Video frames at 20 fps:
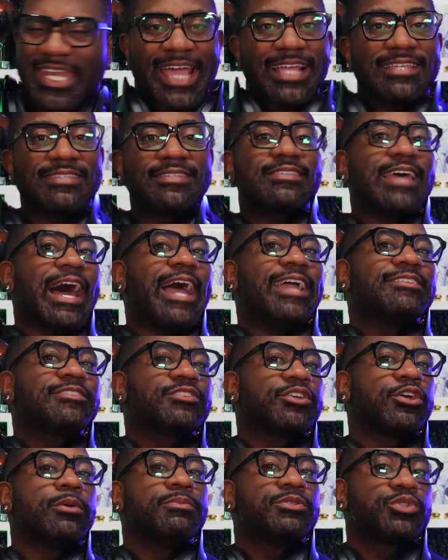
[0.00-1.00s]
next science
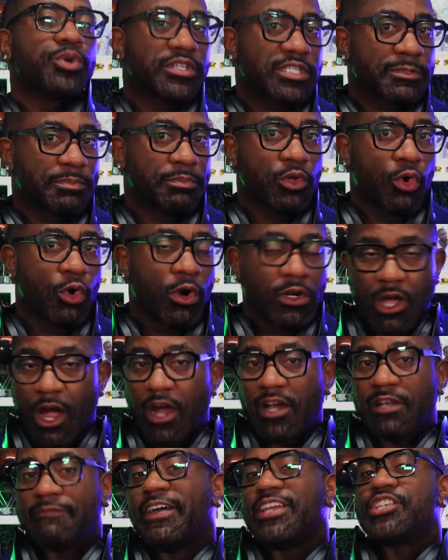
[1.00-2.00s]
term to explore in
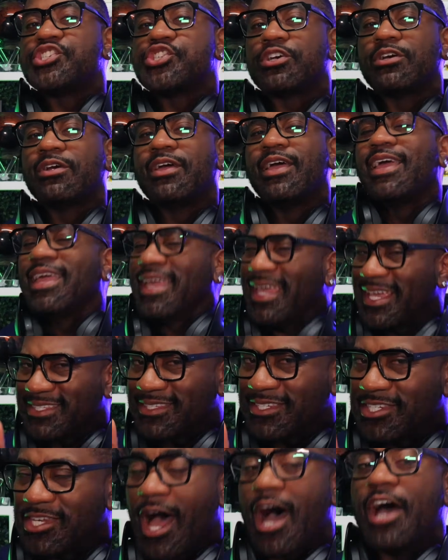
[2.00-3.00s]
our adventure
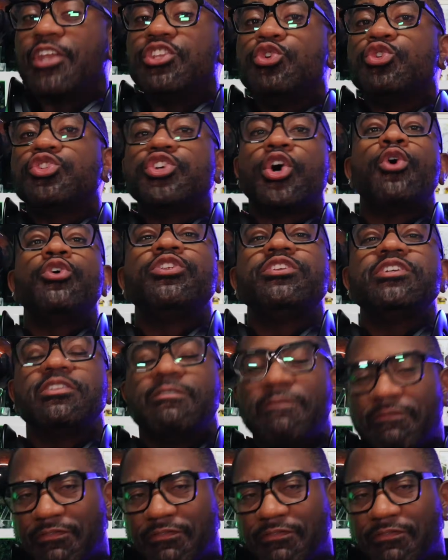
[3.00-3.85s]
is non-Newtonian